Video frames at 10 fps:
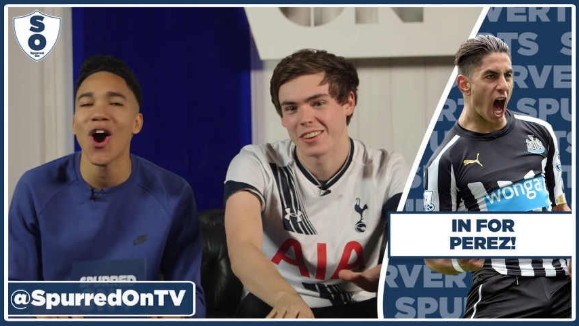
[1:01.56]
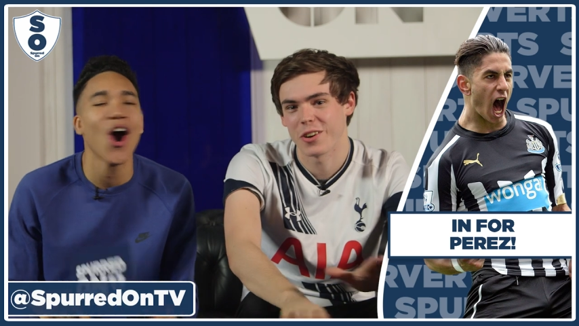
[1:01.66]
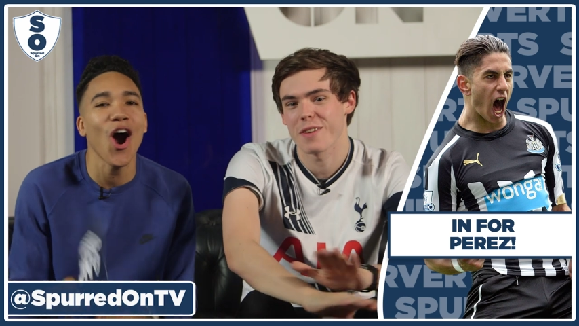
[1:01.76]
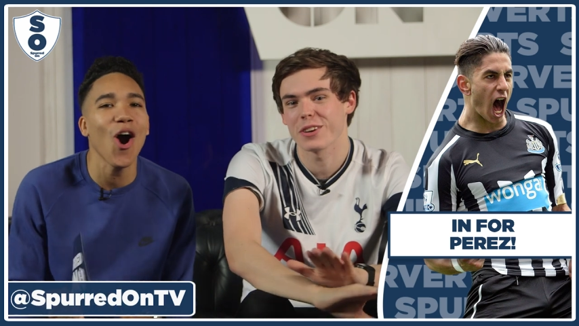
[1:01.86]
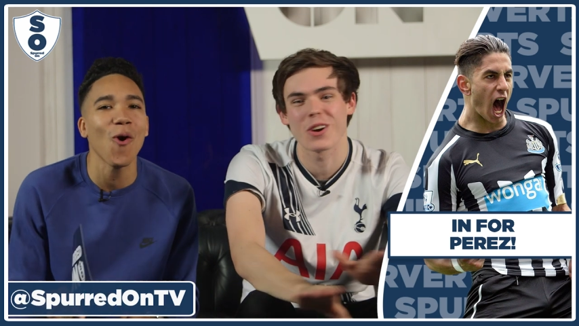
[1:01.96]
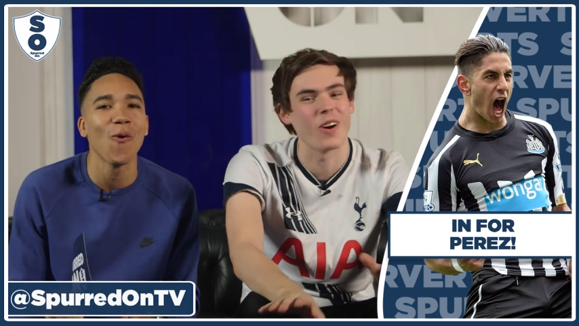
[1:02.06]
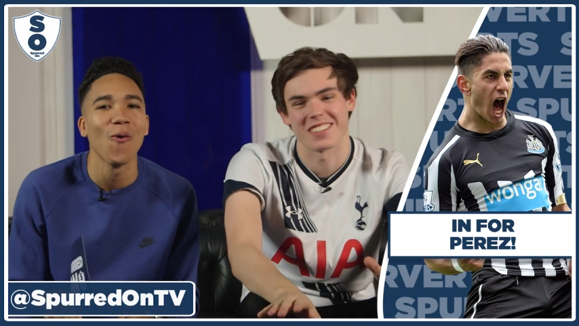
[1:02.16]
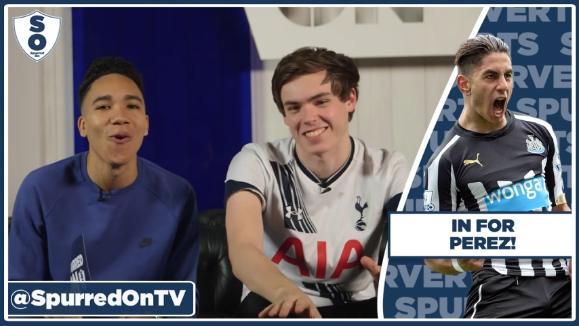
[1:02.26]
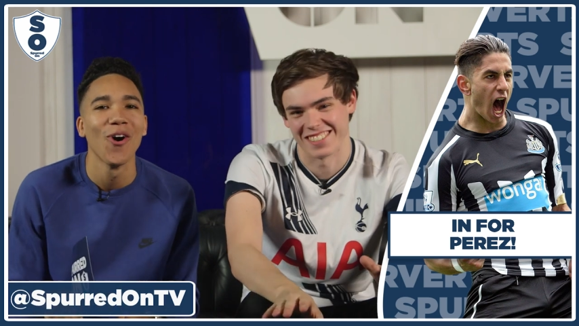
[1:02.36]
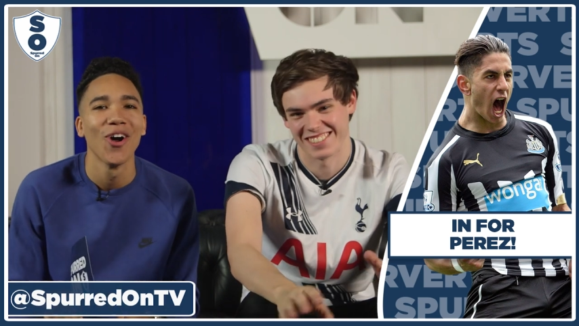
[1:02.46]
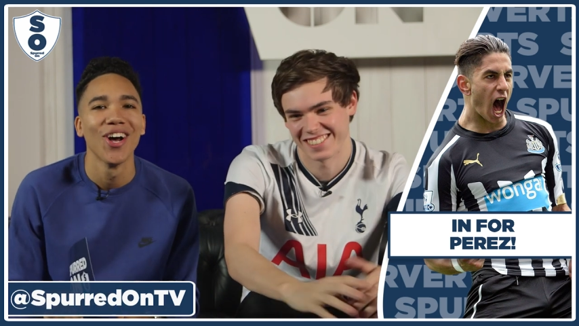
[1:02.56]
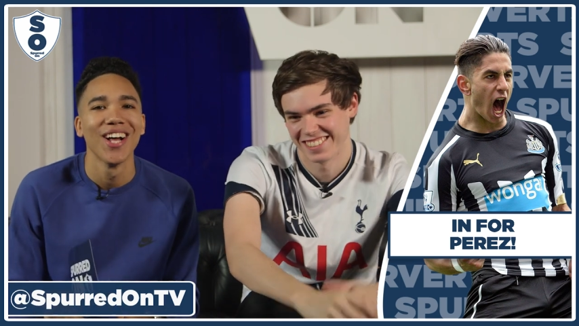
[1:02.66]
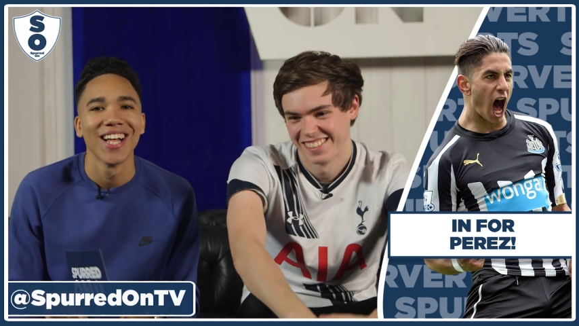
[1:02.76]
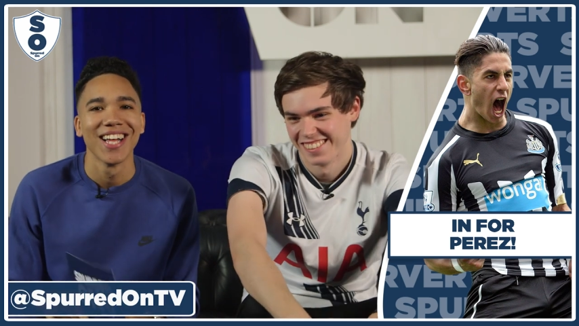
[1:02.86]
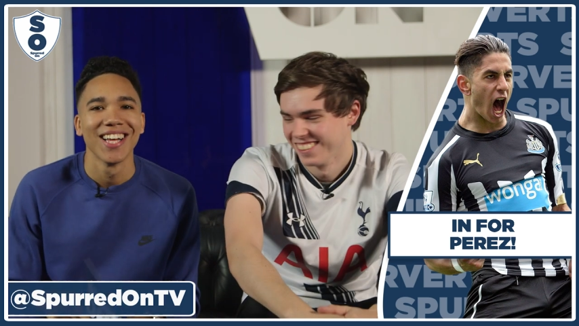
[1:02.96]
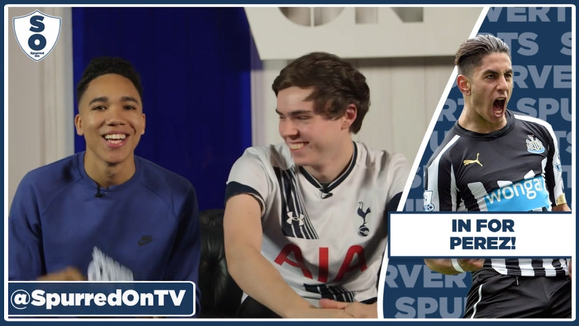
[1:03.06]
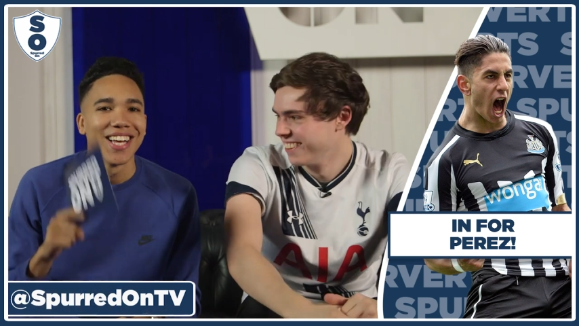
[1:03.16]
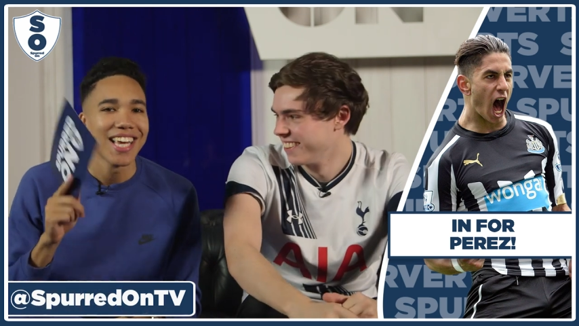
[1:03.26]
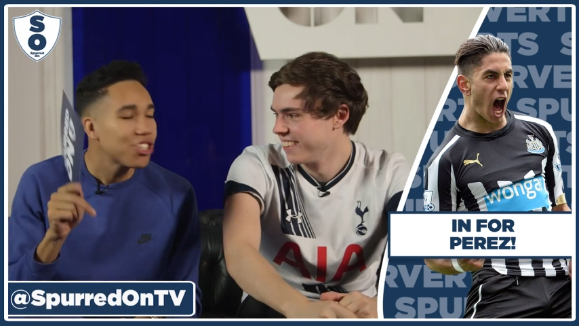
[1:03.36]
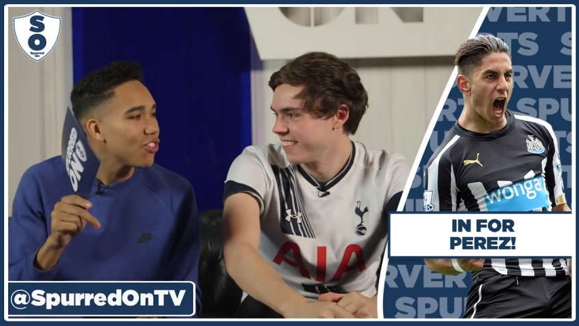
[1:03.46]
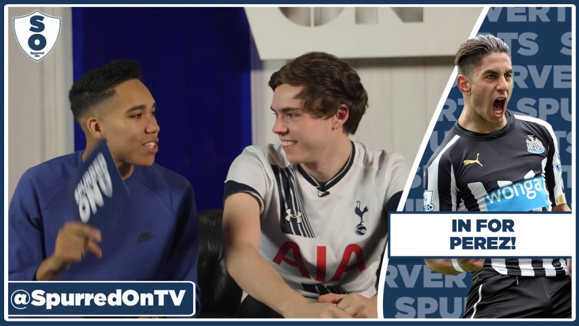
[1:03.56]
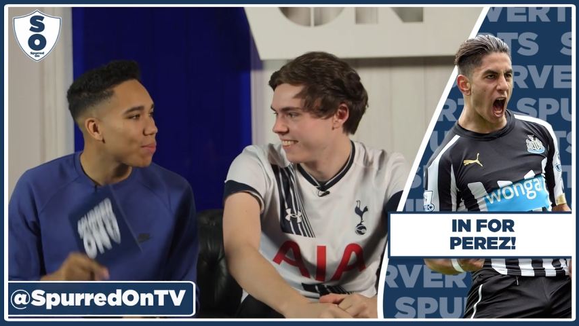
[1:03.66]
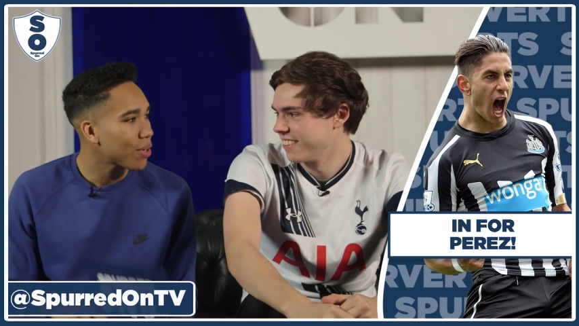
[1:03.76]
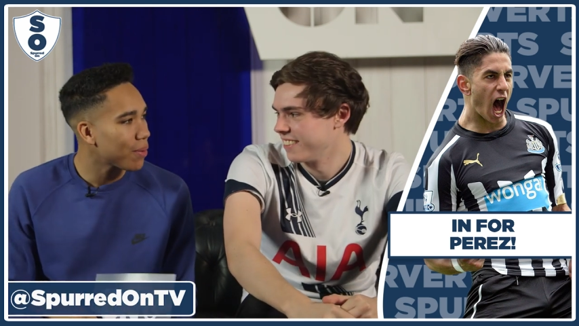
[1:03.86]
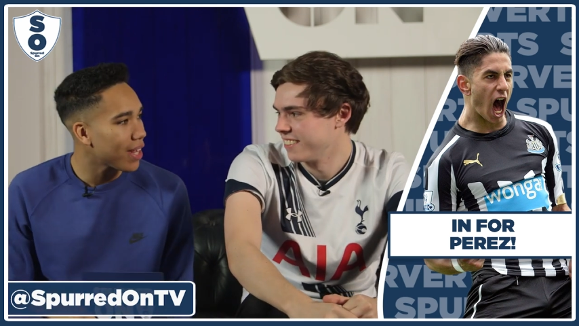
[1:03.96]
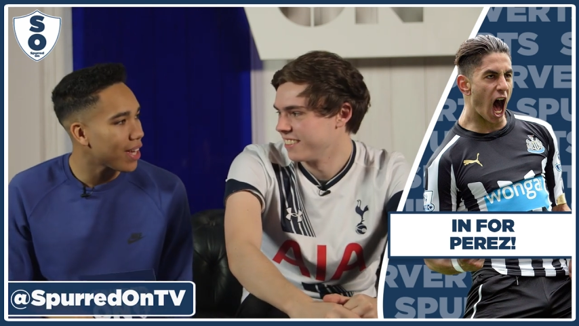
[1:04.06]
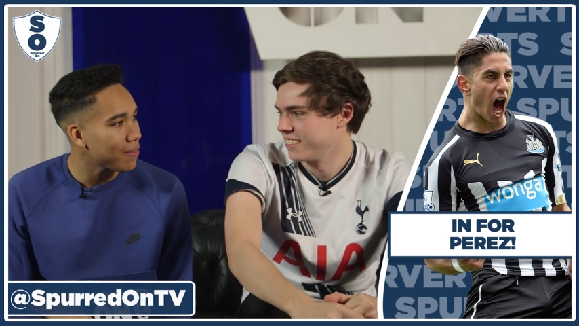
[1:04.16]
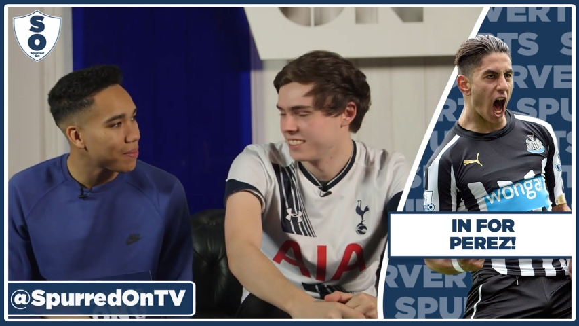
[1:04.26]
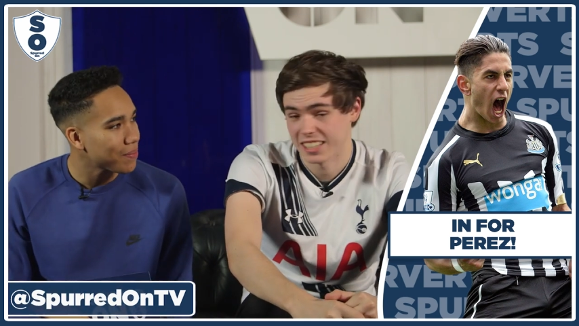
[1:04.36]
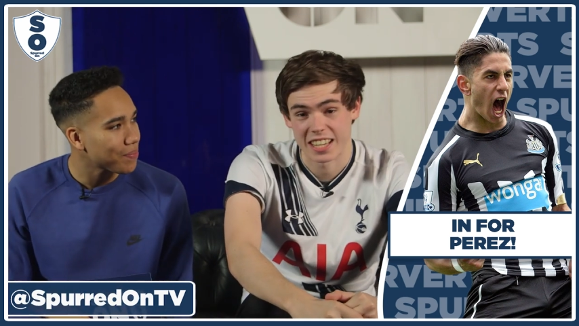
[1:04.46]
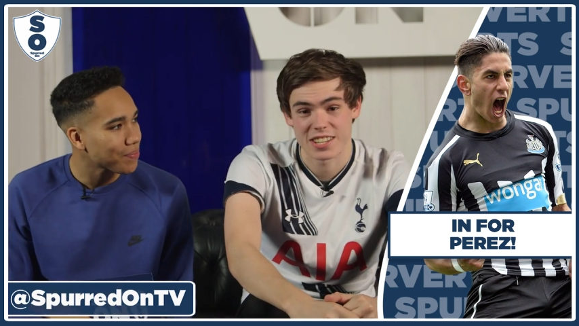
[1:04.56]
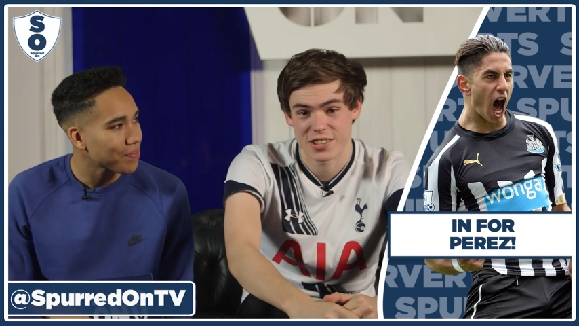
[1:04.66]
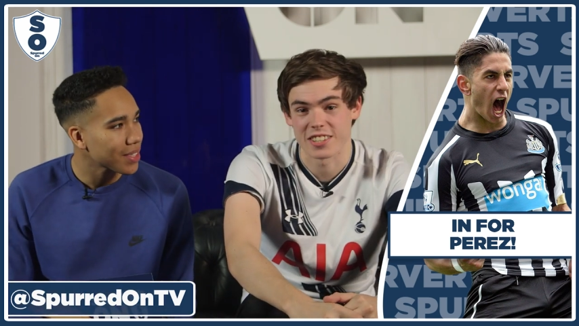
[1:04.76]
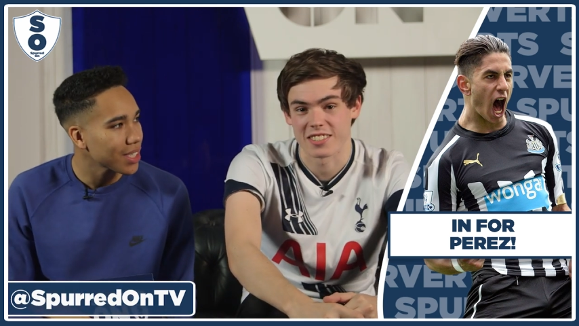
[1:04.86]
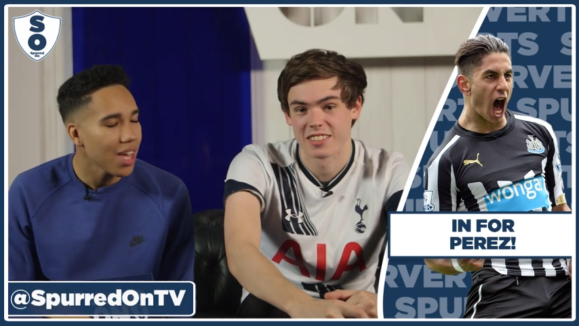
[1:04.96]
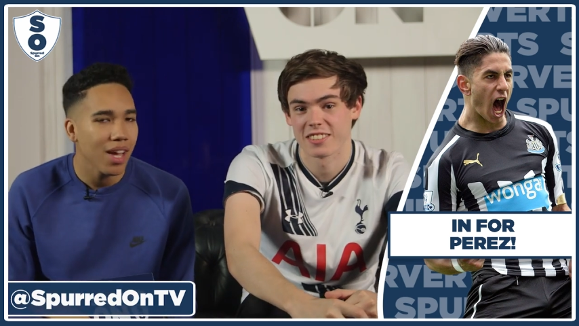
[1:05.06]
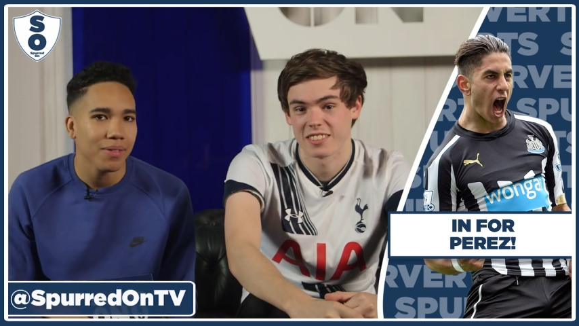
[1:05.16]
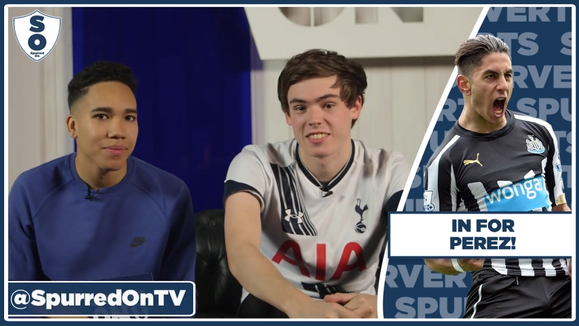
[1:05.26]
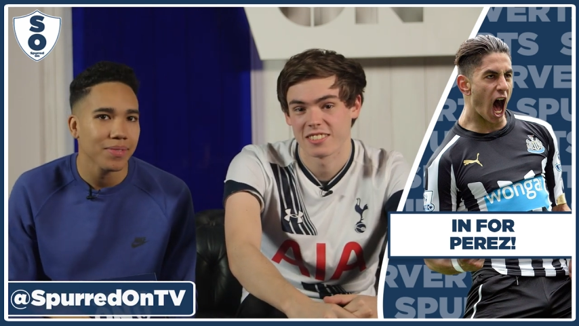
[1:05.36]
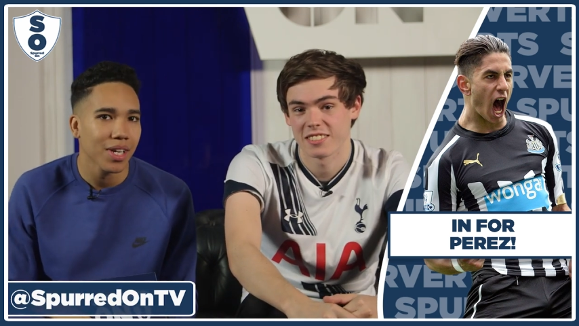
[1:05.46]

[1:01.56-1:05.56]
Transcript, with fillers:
Speaker 1: oh, oh. Not even oh! questioned. He should release a book about that. Yeah, he should. Yeah.